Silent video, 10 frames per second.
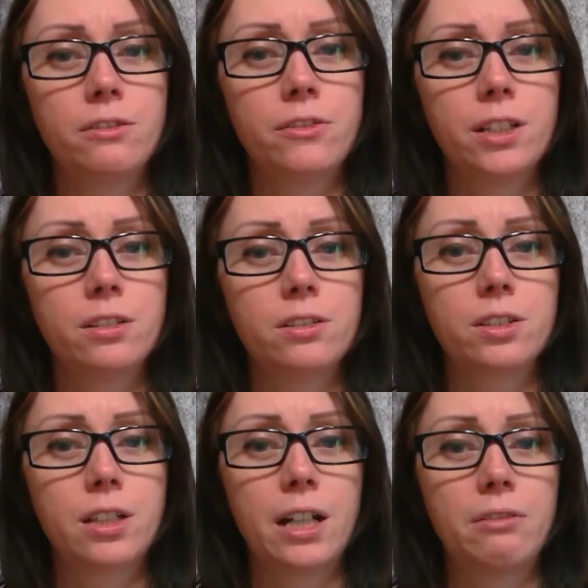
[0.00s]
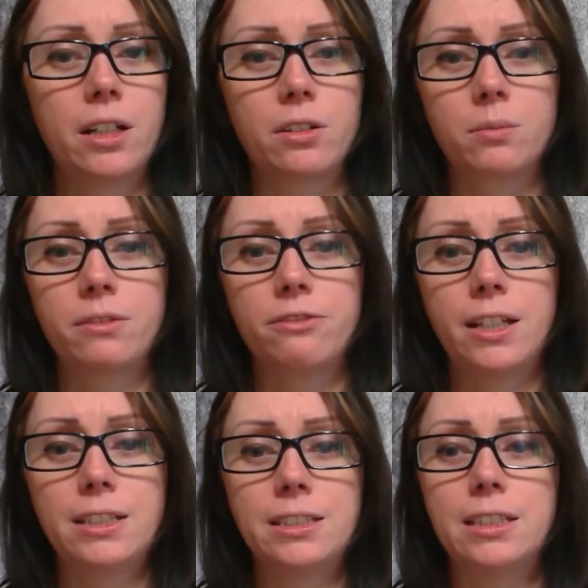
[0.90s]
fillers, and I write urban
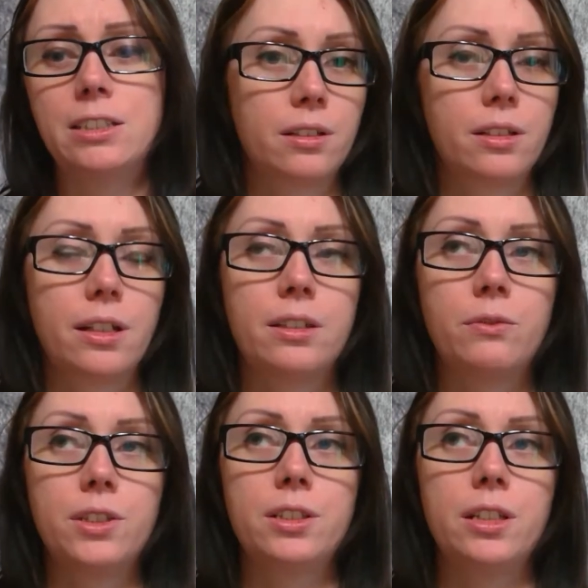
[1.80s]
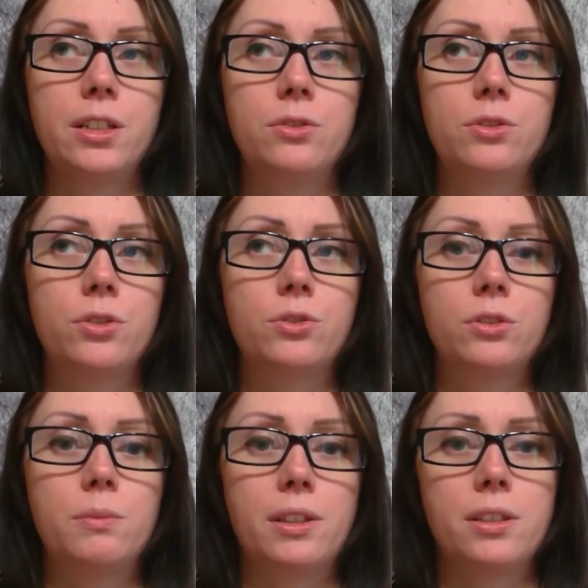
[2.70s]
fantasies. And the reason I use those
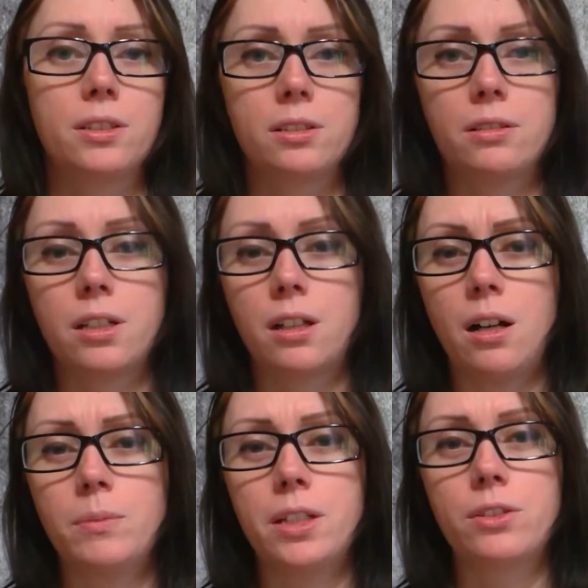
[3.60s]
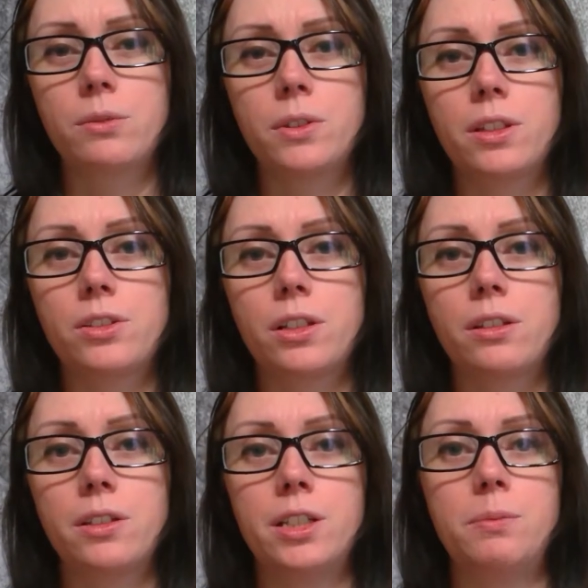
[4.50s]
two methods in combination with each
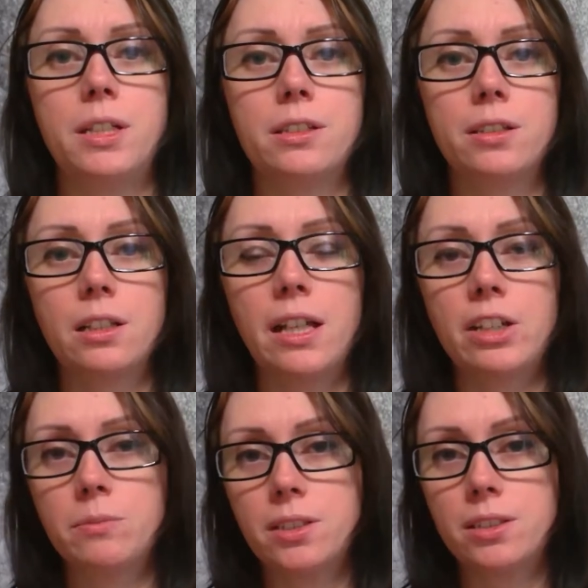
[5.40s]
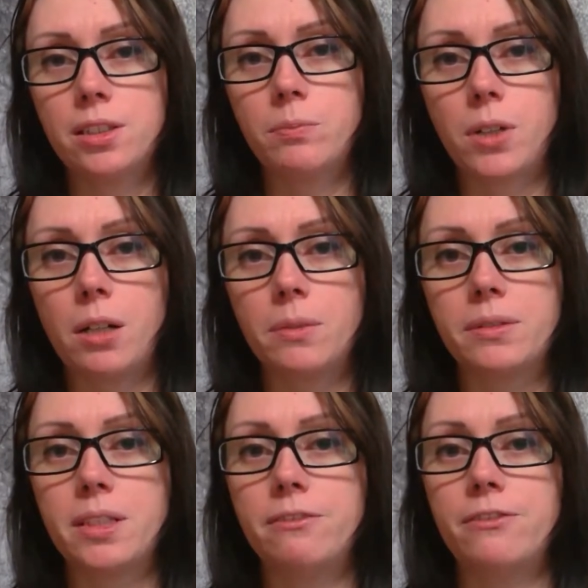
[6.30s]
other is because it allows me to see
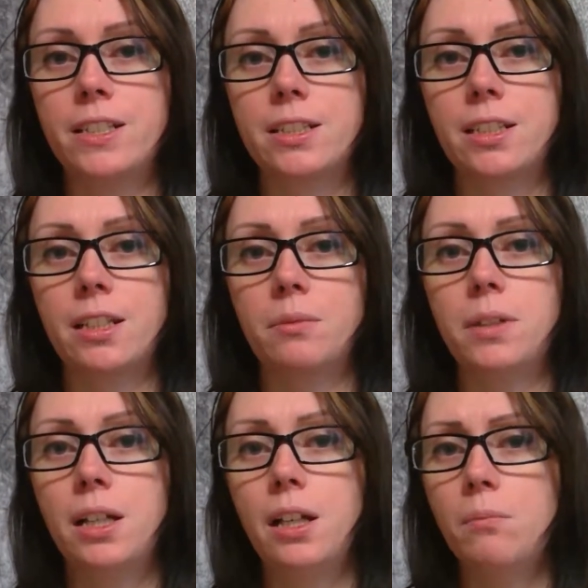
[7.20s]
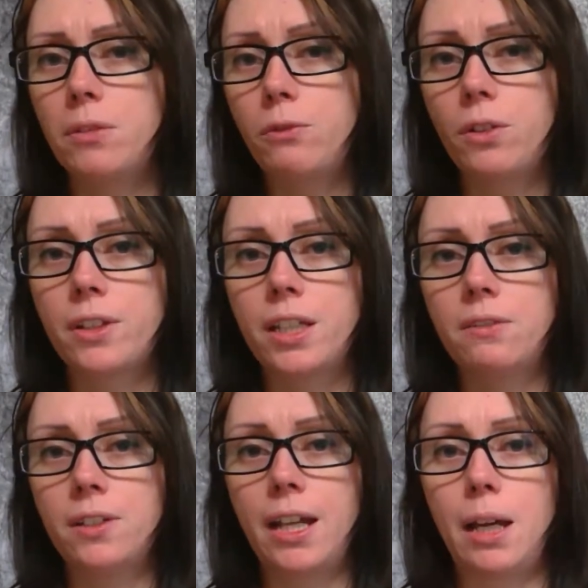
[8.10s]
problems and fix them before they
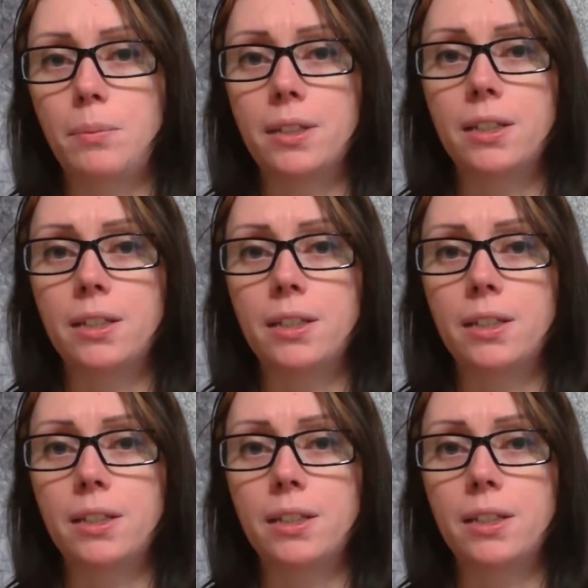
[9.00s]
even happen.